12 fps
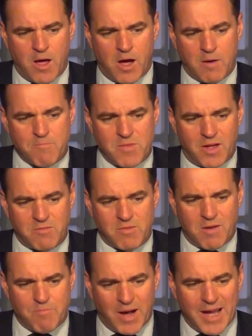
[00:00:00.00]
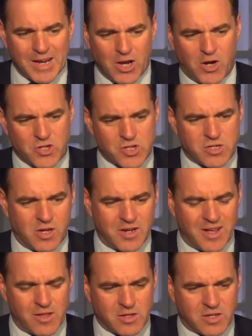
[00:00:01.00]
Uh, and, and, by and large, it
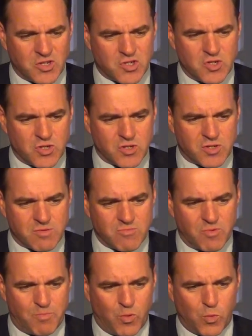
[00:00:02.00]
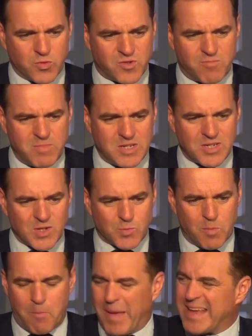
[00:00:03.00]
turned out that Kissinger's reports of
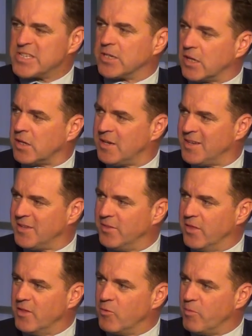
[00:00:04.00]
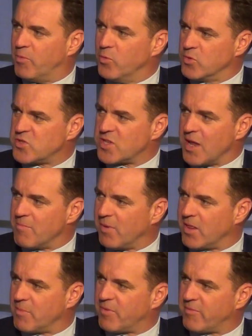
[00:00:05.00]
meetings were better than the reports sent
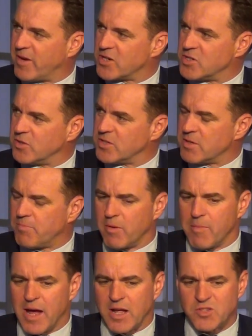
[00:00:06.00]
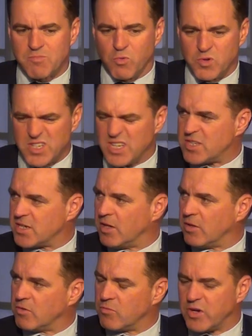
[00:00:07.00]
by the professional diplomats, more
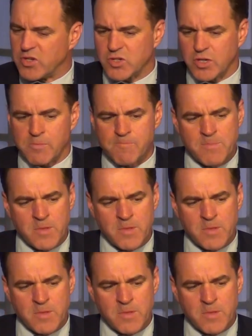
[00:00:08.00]
detailed, richer.